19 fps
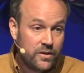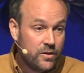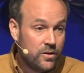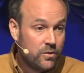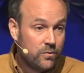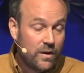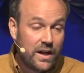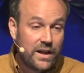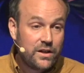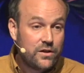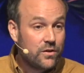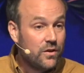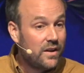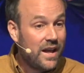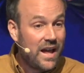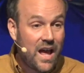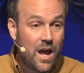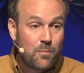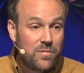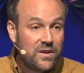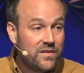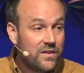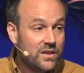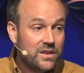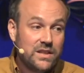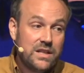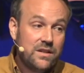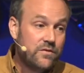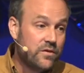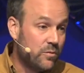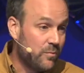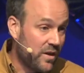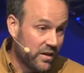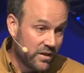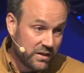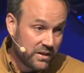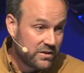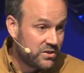Right? You're unhappy, then leave your
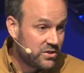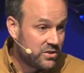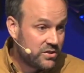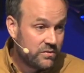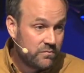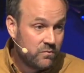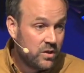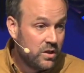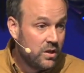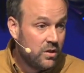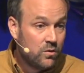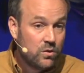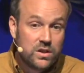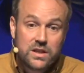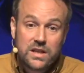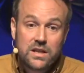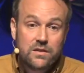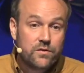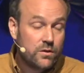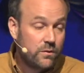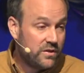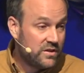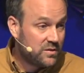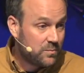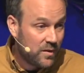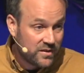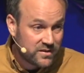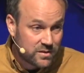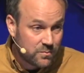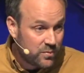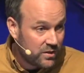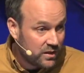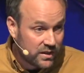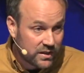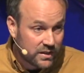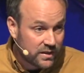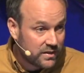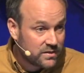marriage. Leave your
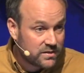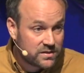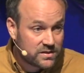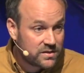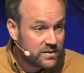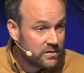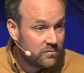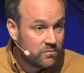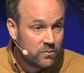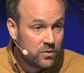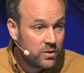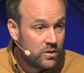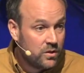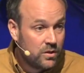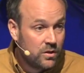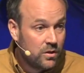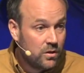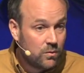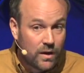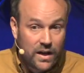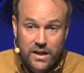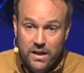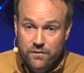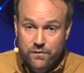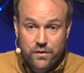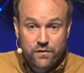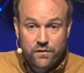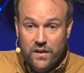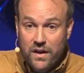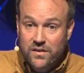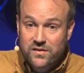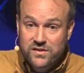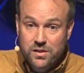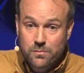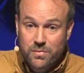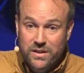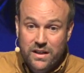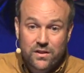responsibilities. Right? If you found
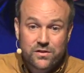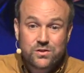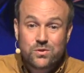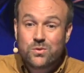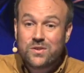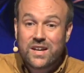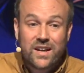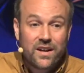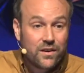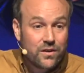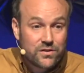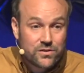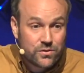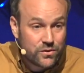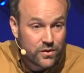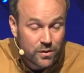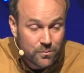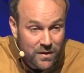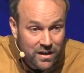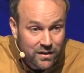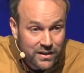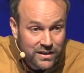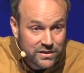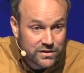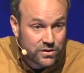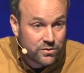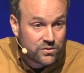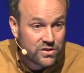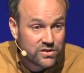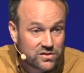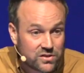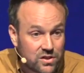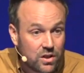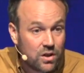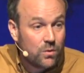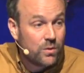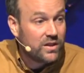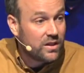somebody else, who cares who they're married to? Just
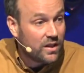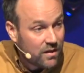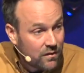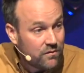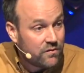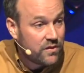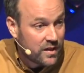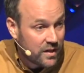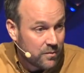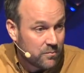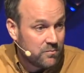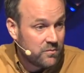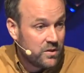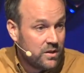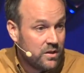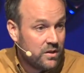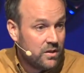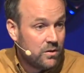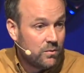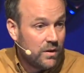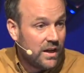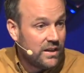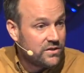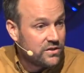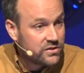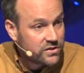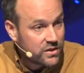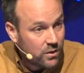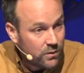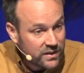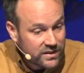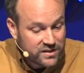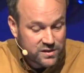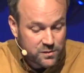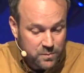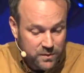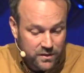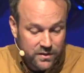go and love them. Right? Just go
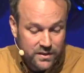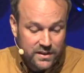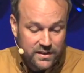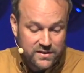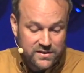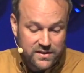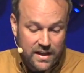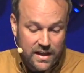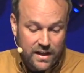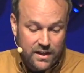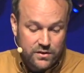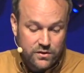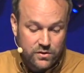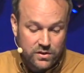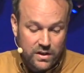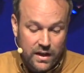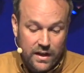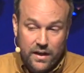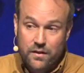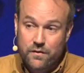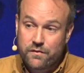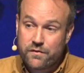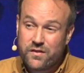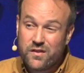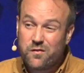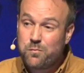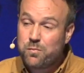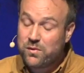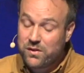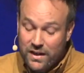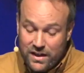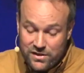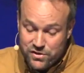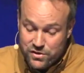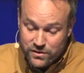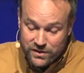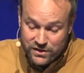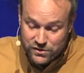experience that in your life. If
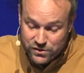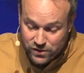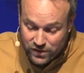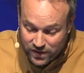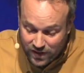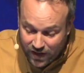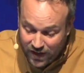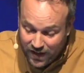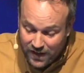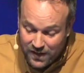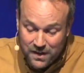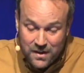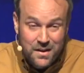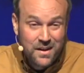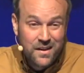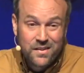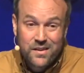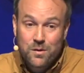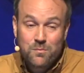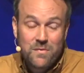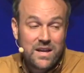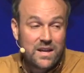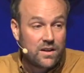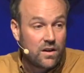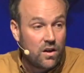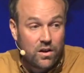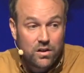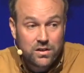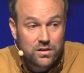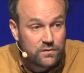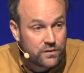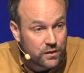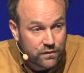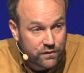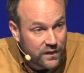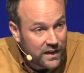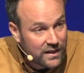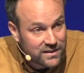pleasure is your God, then make all of
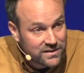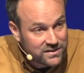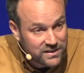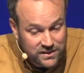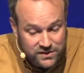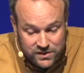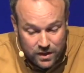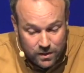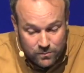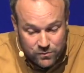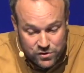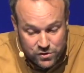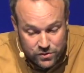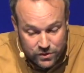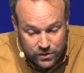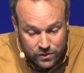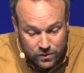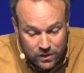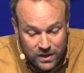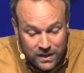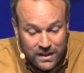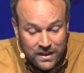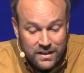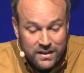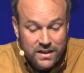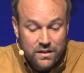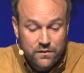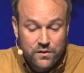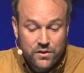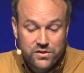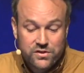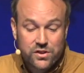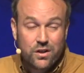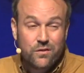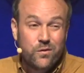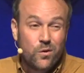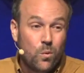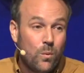your fantasies come true. Give
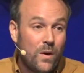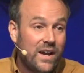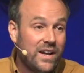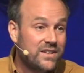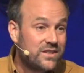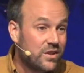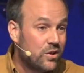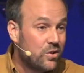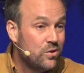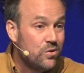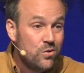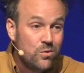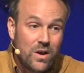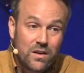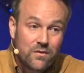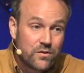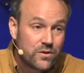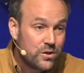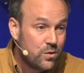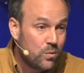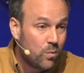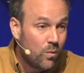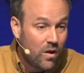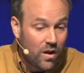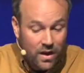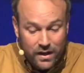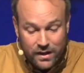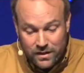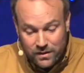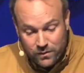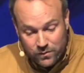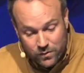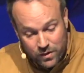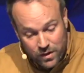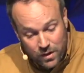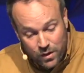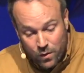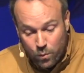yourself away to whoever you want and
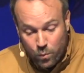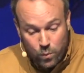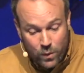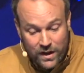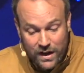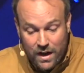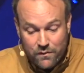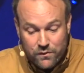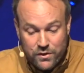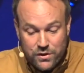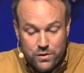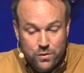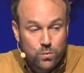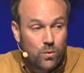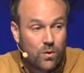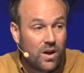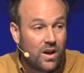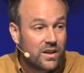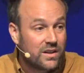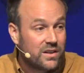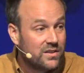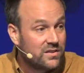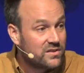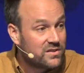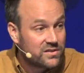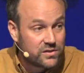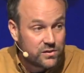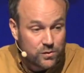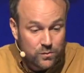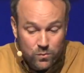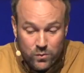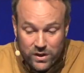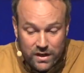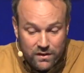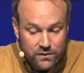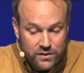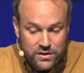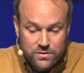whenever you want. Consume
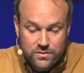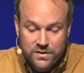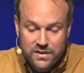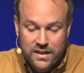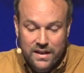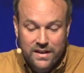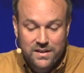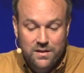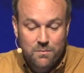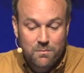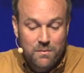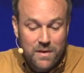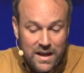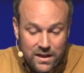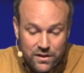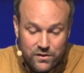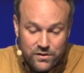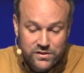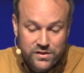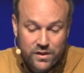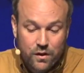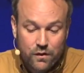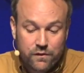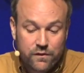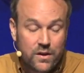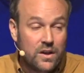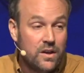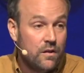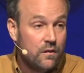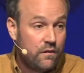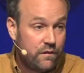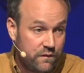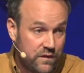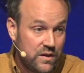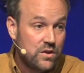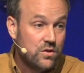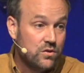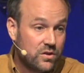whatever you can to make yourself
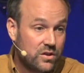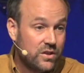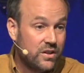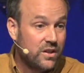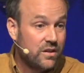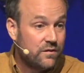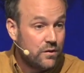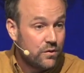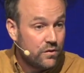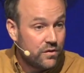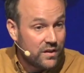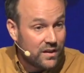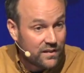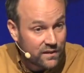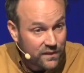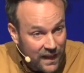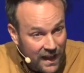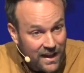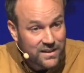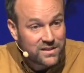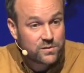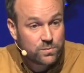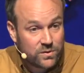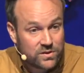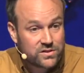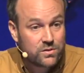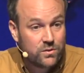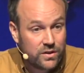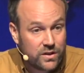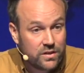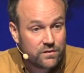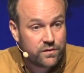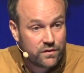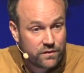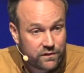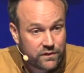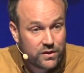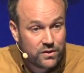feel good. If you think that's what's going to
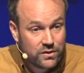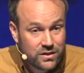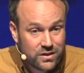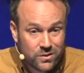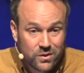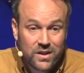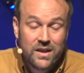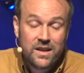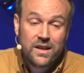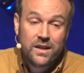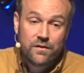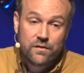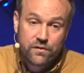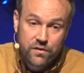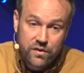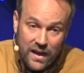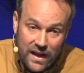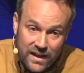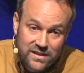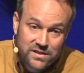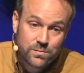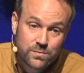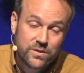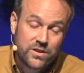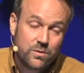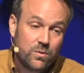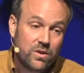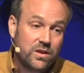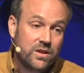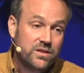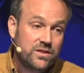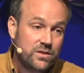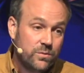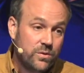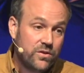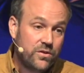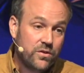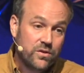fulfill you, if that's what you want to do
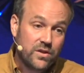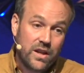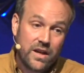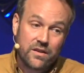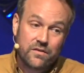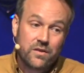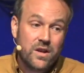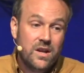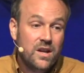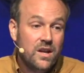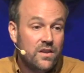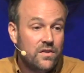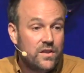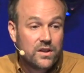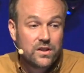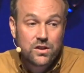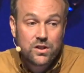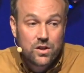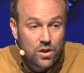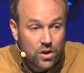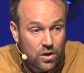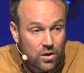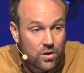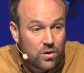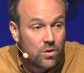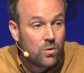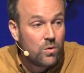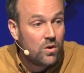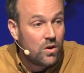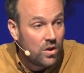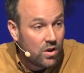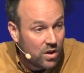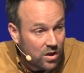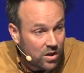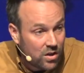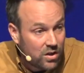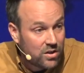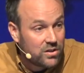with your life, then go
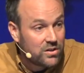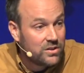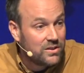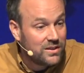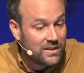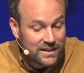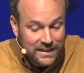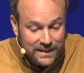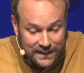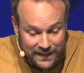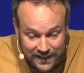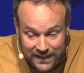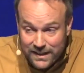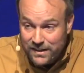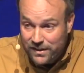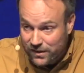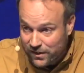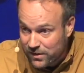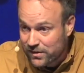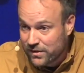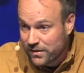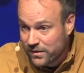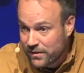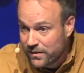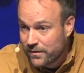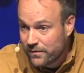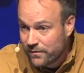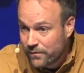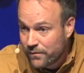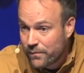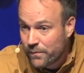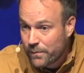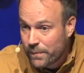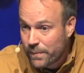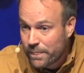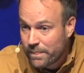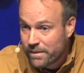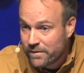all in.
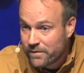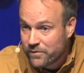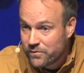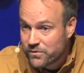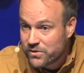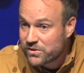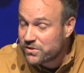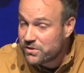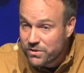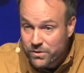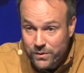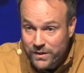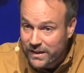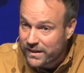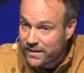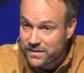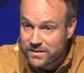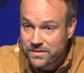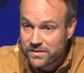Just do it.